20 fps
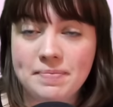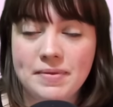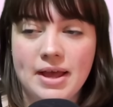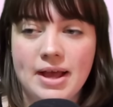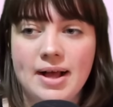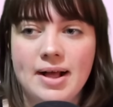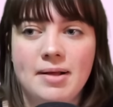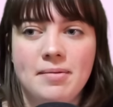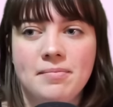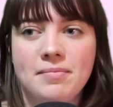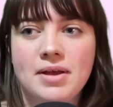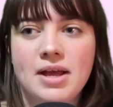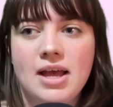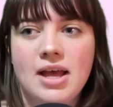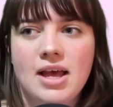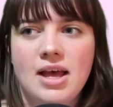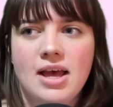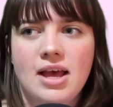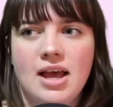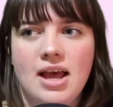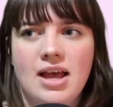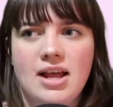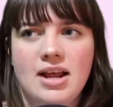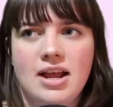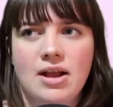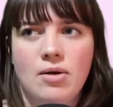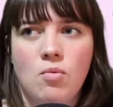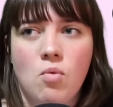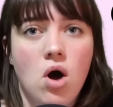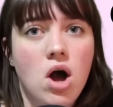And
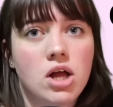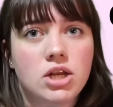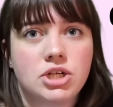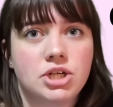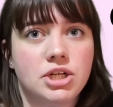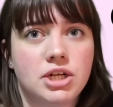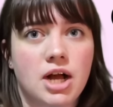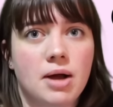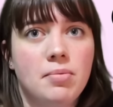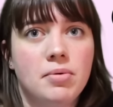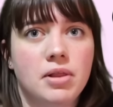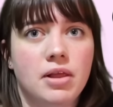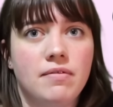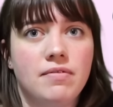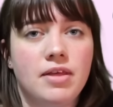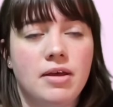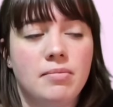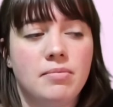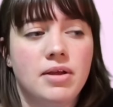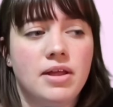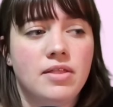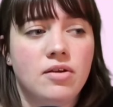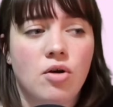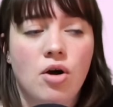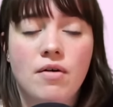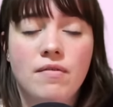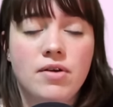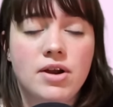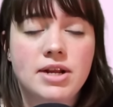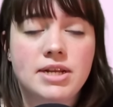I watched a couple of them, and they're
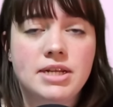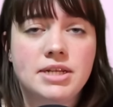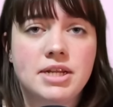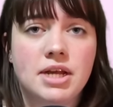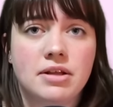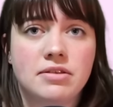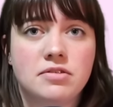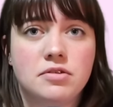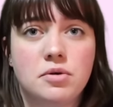all very detailed.